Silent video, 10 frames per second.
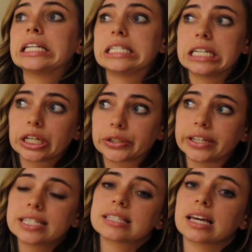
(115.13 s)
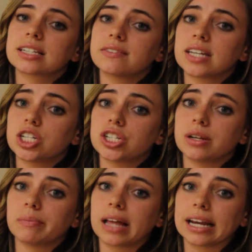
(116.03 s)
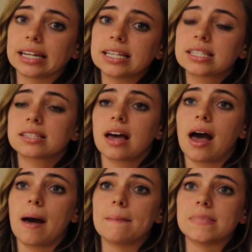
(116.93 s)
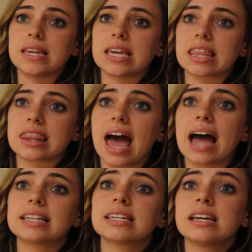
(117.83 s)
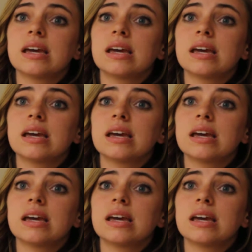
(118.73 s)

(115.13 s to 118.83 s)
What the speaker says: decreased selective attention blindness, meaning that